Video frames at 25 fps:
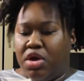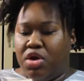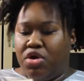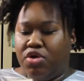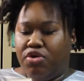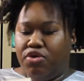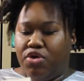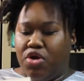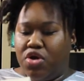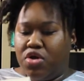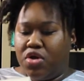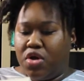
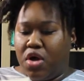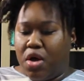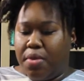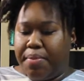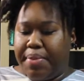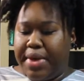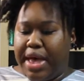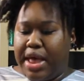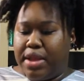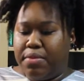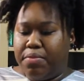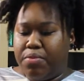grown
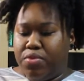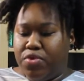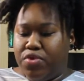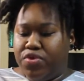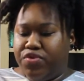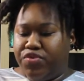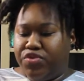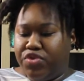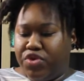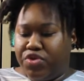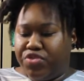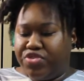up and
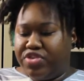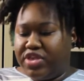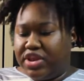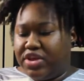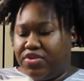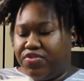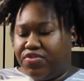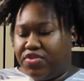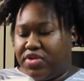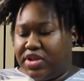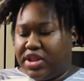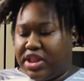moved on to
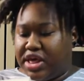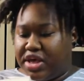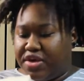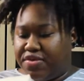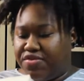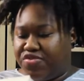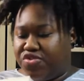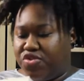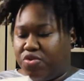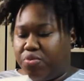different lives,